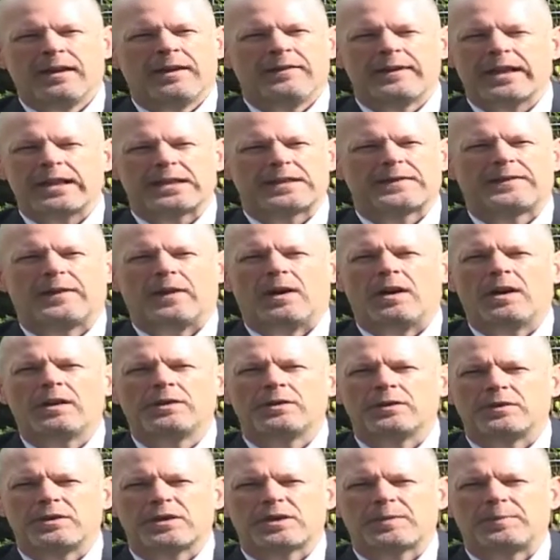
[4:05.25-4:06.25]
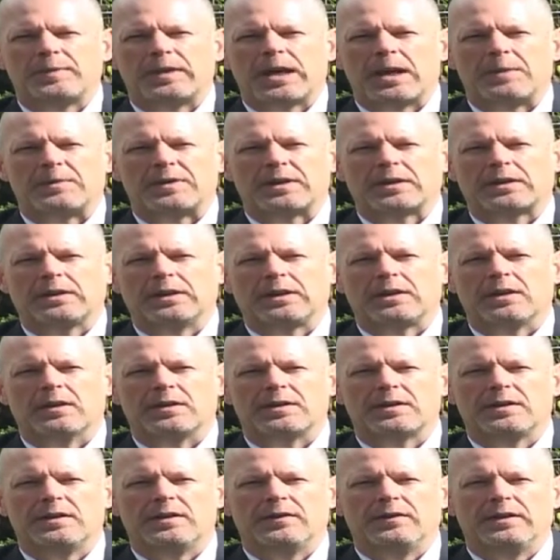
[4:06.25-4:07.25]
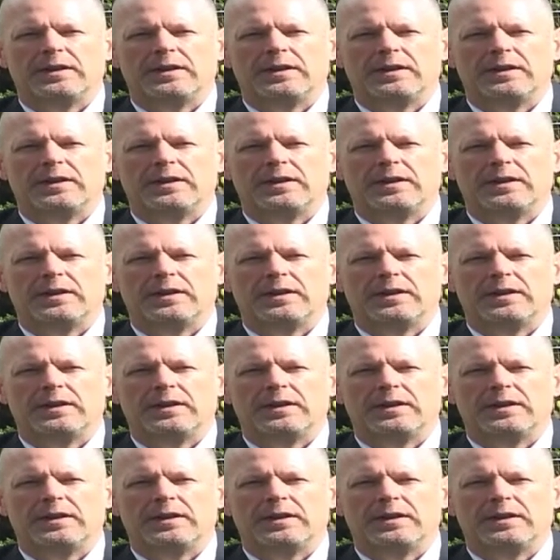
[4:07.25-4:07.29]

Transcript: that's fine, you'll just be able to click onto the